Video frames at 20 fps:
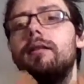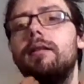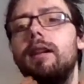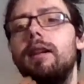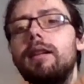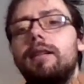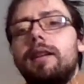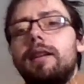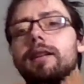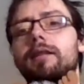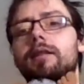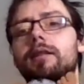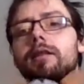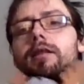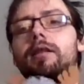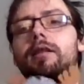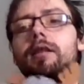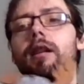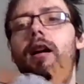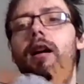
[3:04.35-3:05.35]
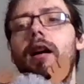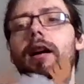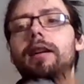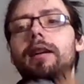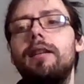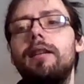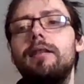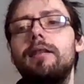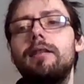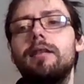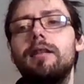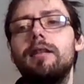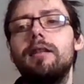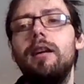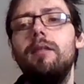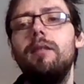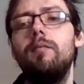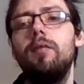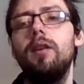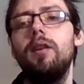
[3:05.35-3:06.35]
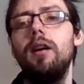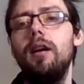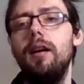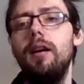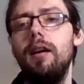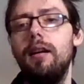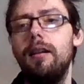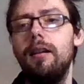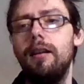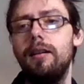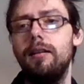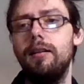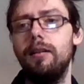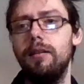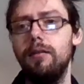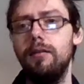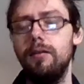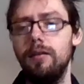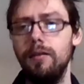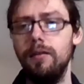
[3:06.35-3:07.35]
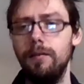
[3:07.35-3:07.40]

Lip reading: as they just slide and slip. They do.